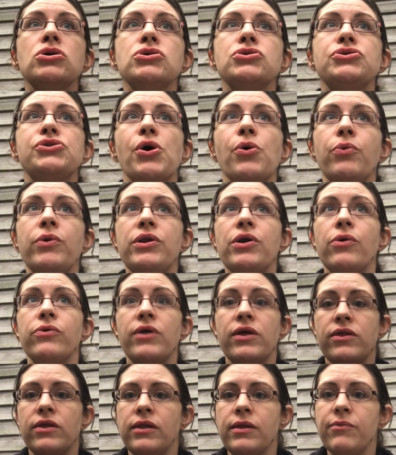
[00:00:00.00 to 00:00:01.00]
So we know
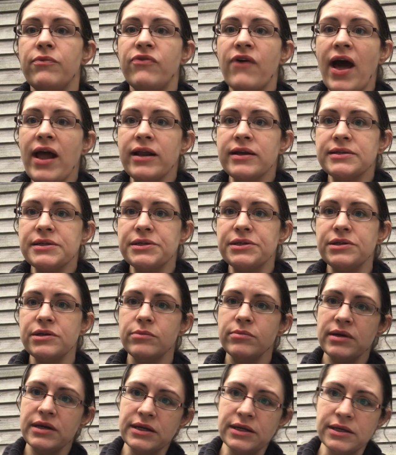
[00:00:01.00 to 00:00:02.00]
that the lymphatic
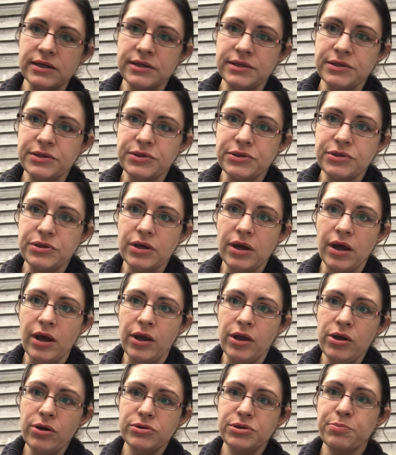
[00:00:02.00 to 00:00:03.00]
system is a
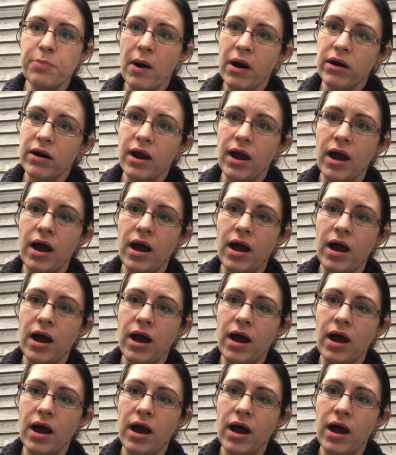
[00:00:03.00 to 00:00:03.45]
huge part